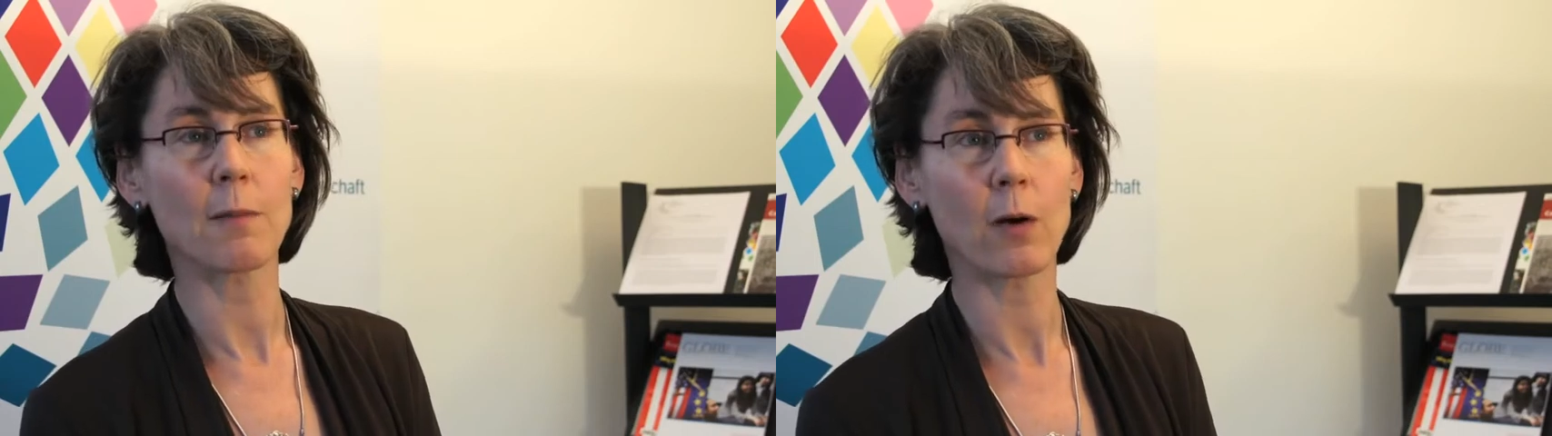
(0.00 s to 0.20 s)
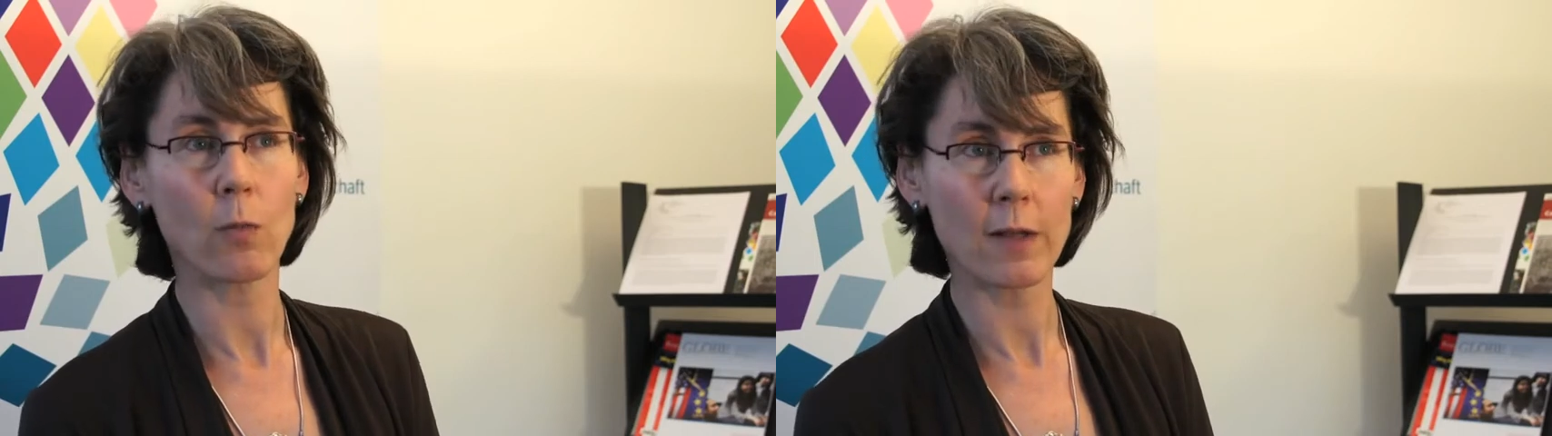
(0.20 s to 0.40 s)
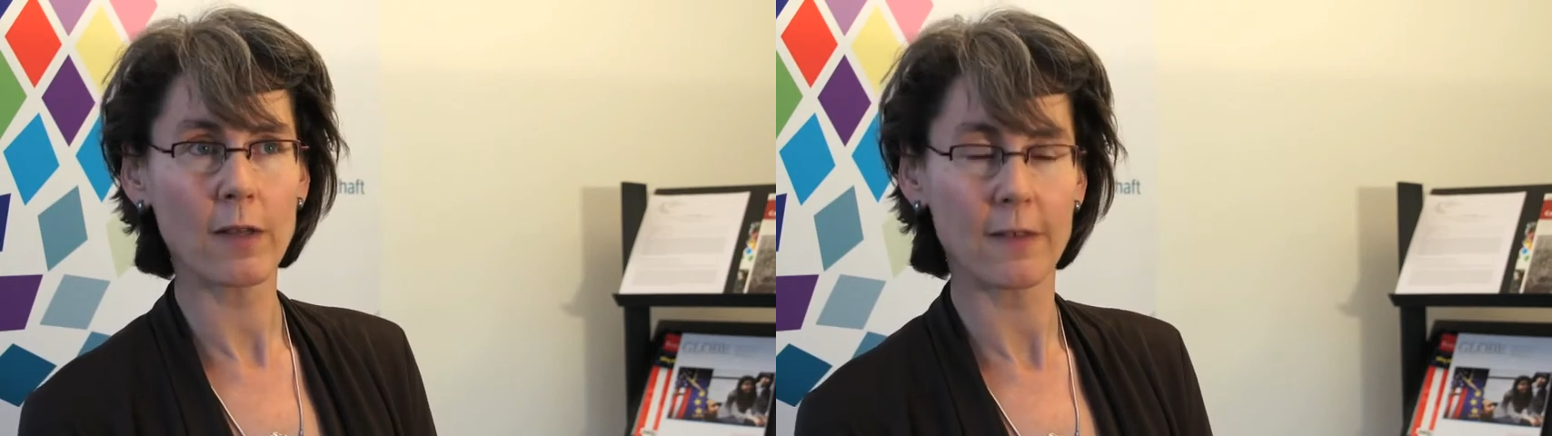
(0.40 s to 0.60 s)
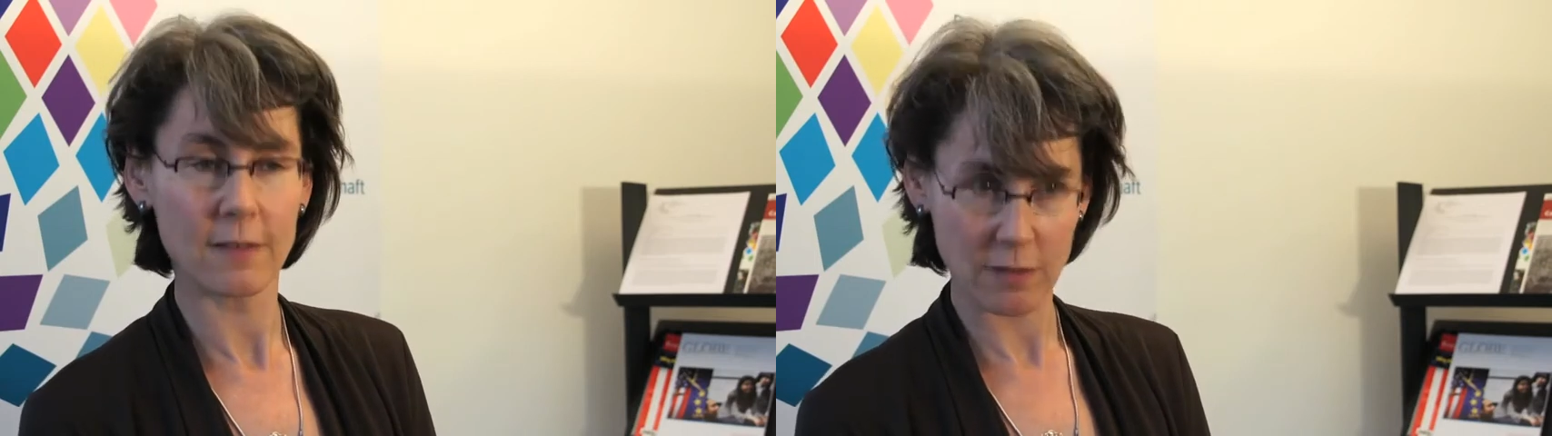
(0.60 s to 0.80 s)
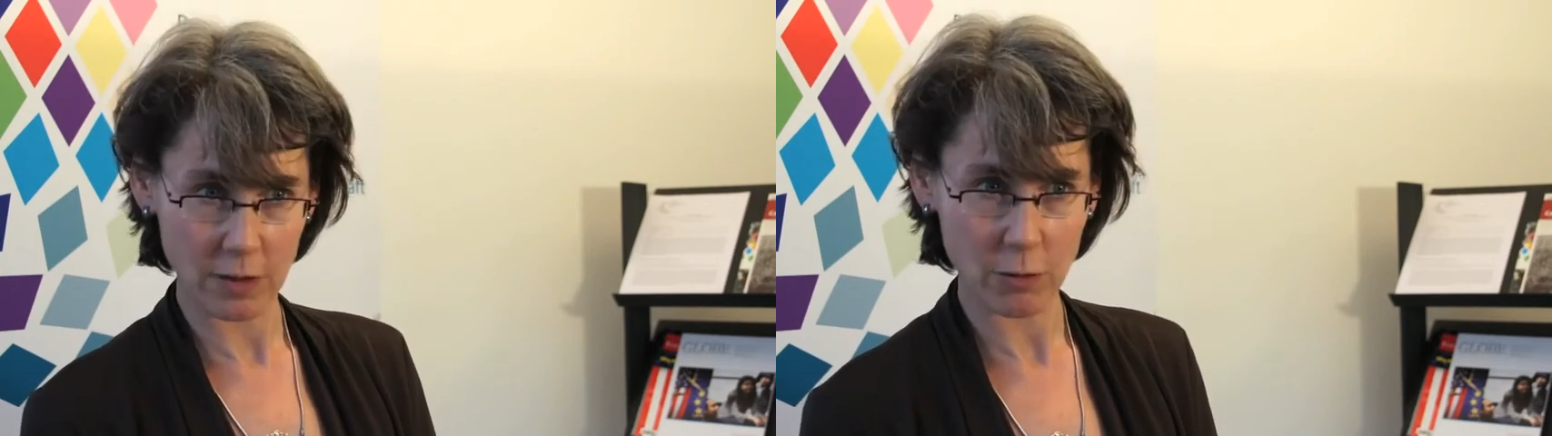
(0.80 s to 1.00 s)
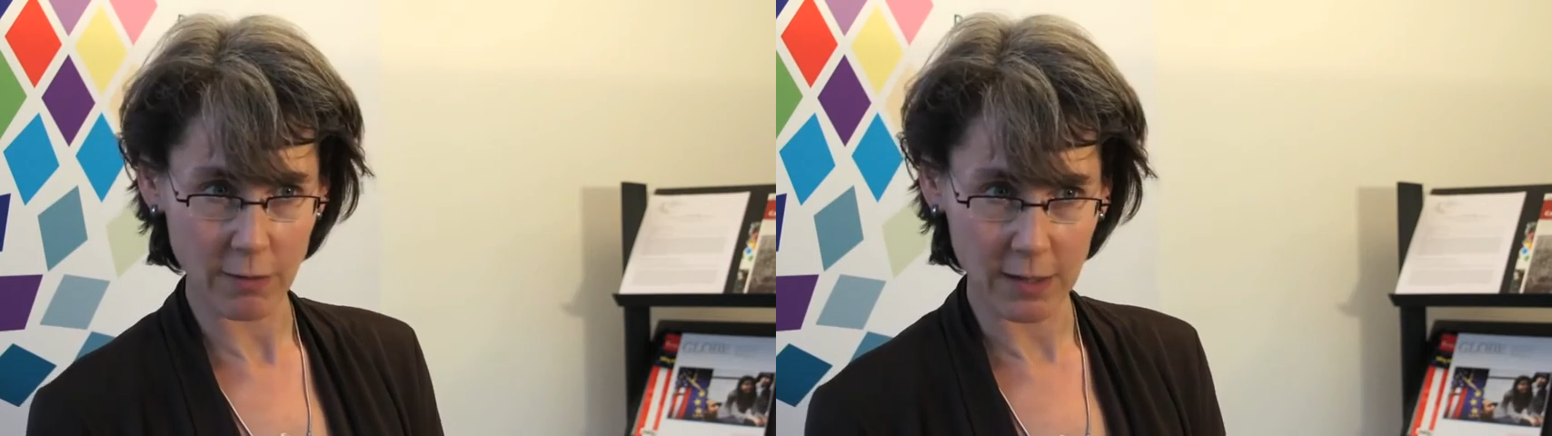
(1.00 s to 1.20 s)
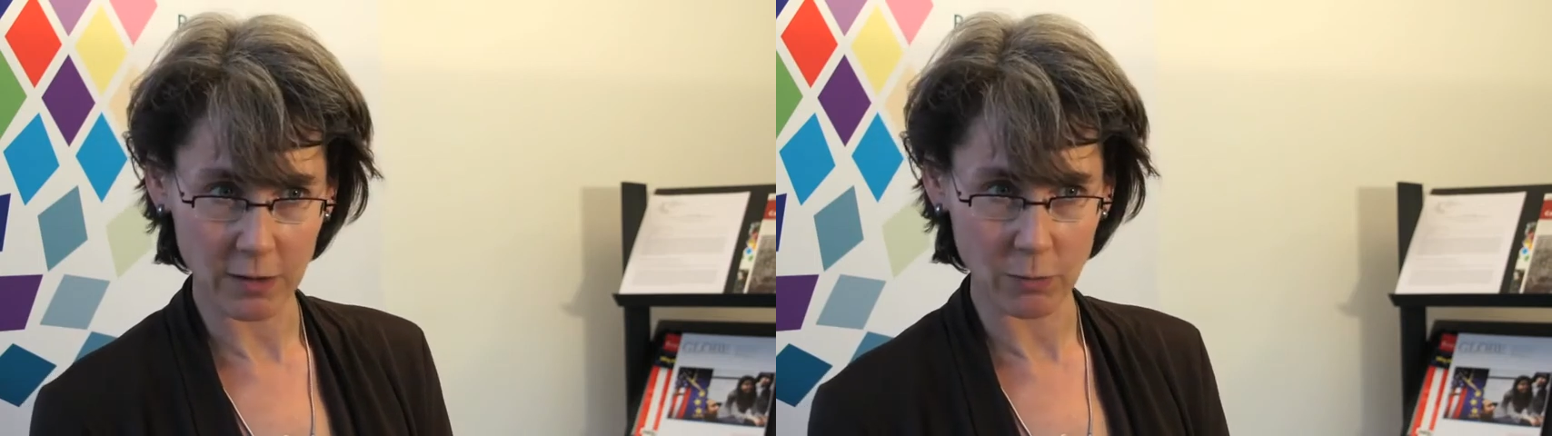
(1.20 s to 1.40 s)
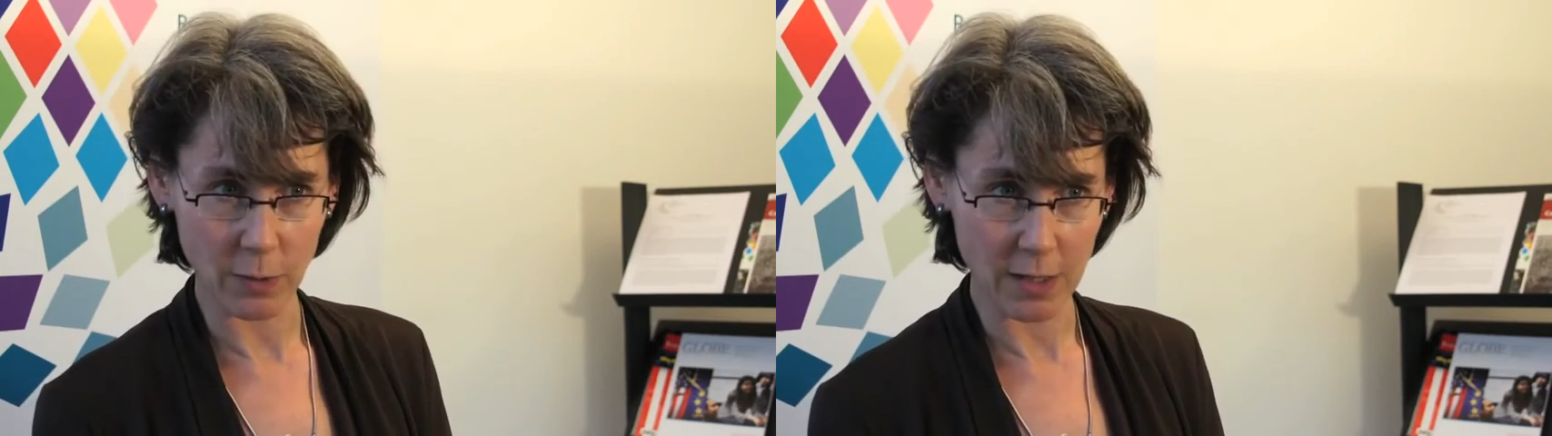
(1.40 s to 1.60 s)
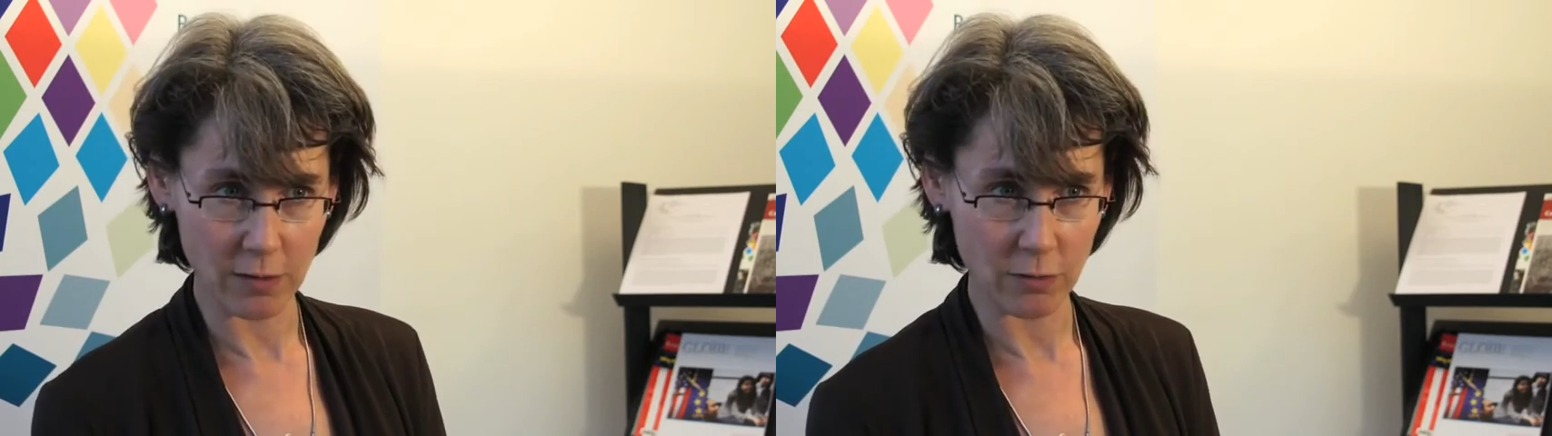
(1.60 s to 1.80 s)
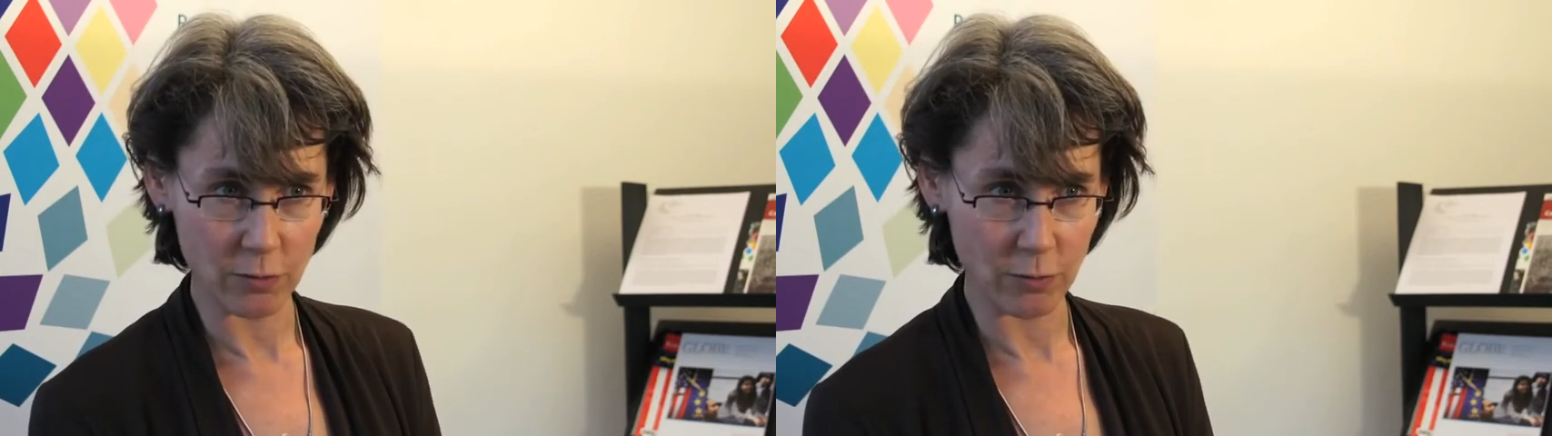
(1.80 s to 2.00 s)
about whether this is the correct
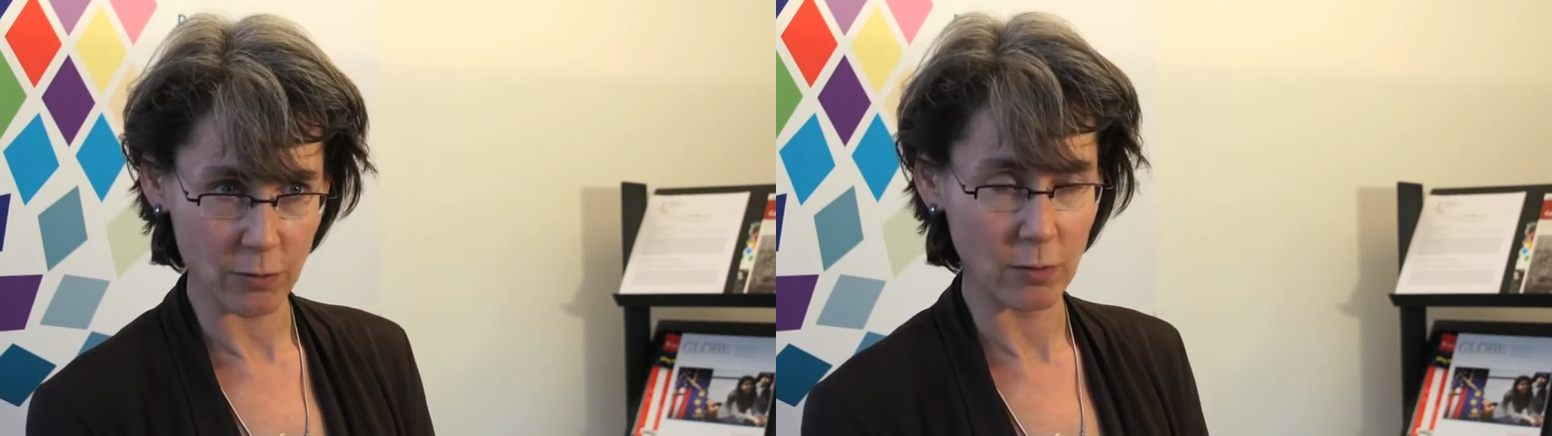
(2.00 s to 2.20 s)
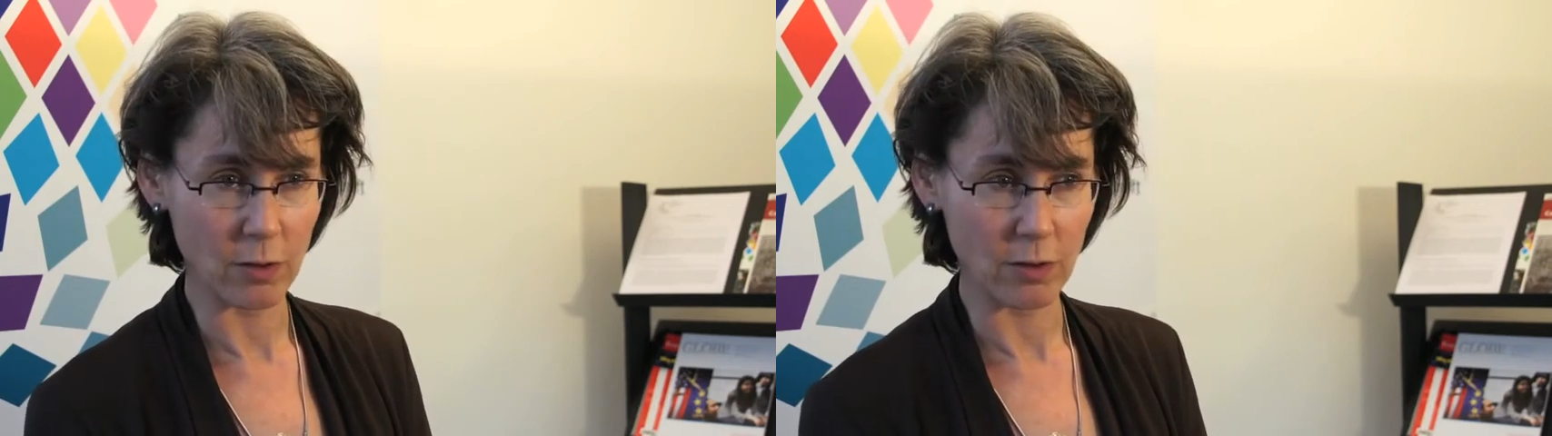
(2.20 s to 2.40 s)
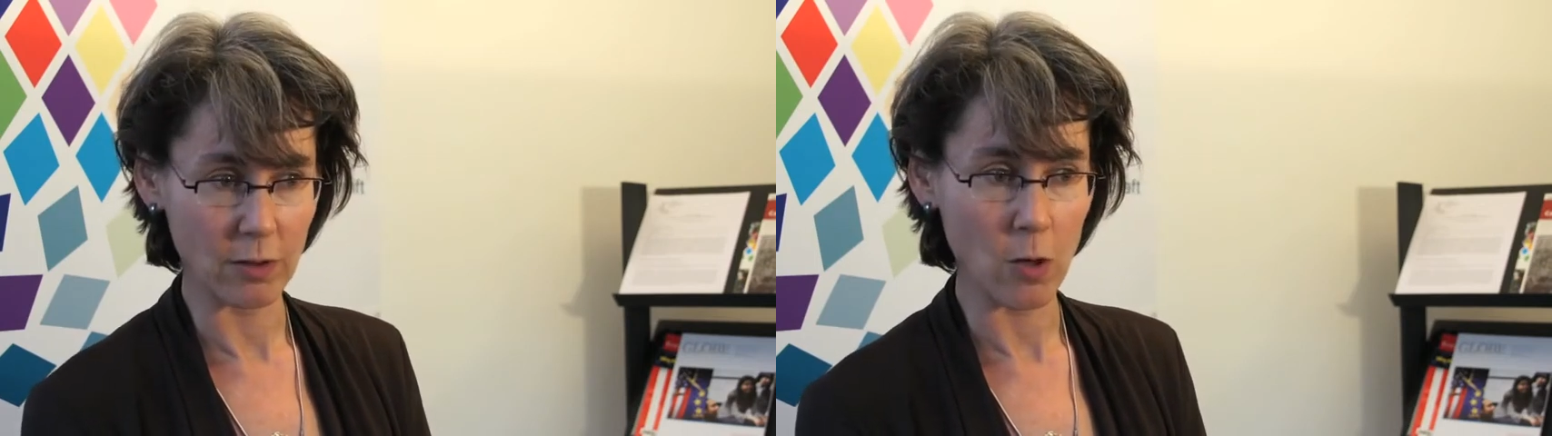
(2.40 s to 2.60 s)
way to uh,